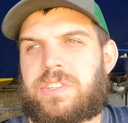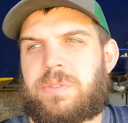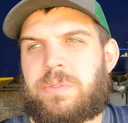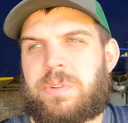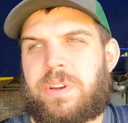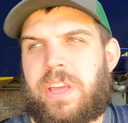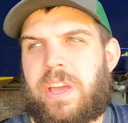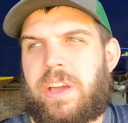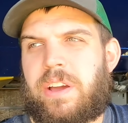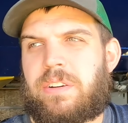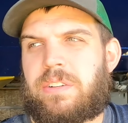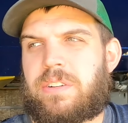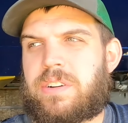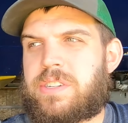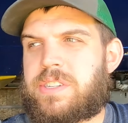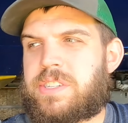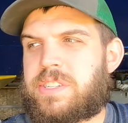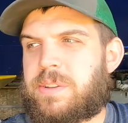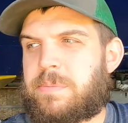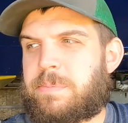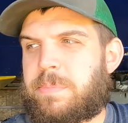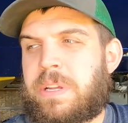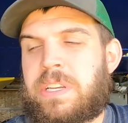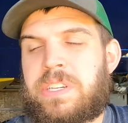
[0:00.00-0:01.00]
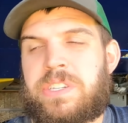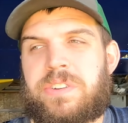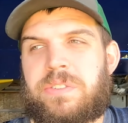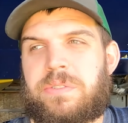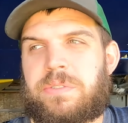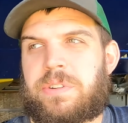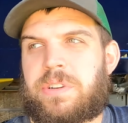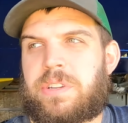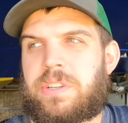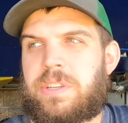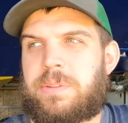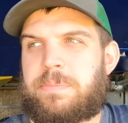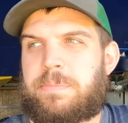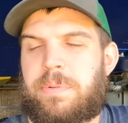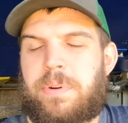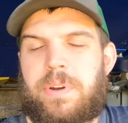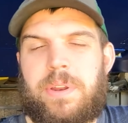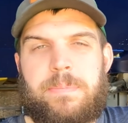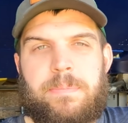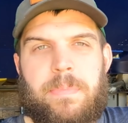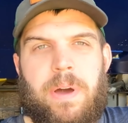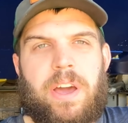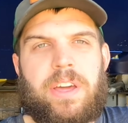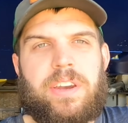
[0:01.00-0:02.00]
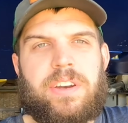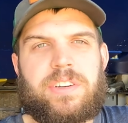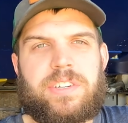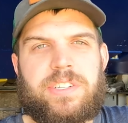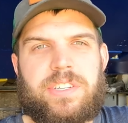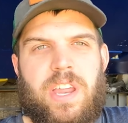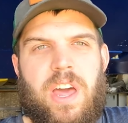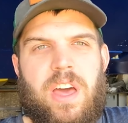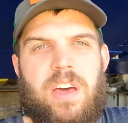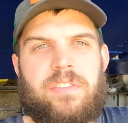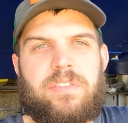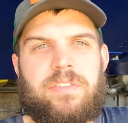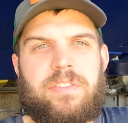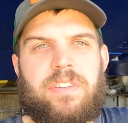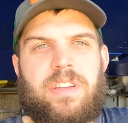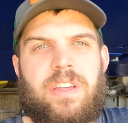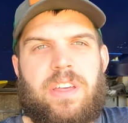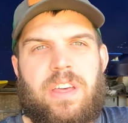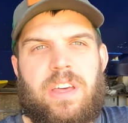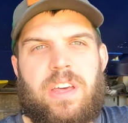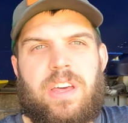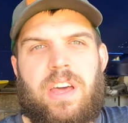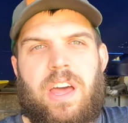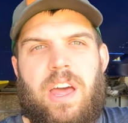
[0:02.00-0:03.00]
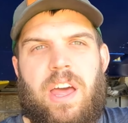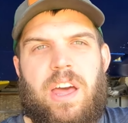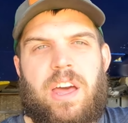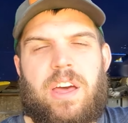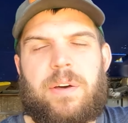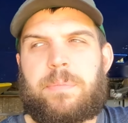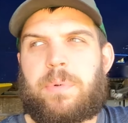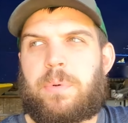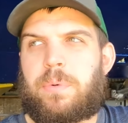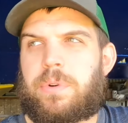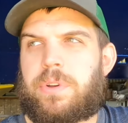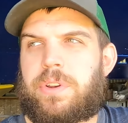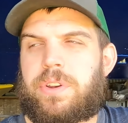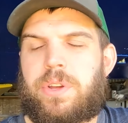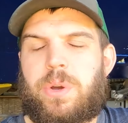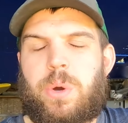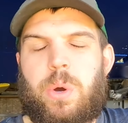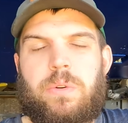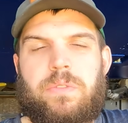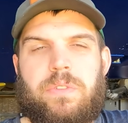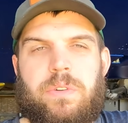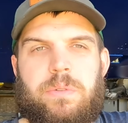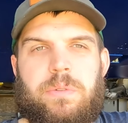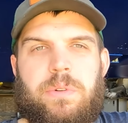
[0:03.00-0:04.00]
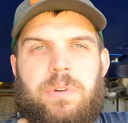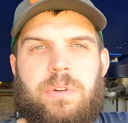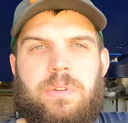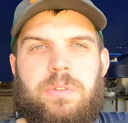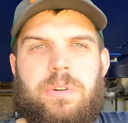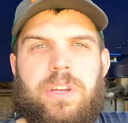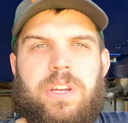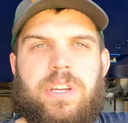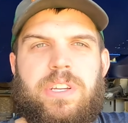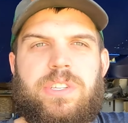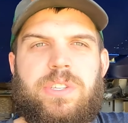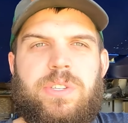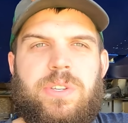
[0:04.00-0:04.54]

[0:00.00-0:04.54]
20 hours is a bunch of really pretty minor stuff, but we're gonna go over it real quick.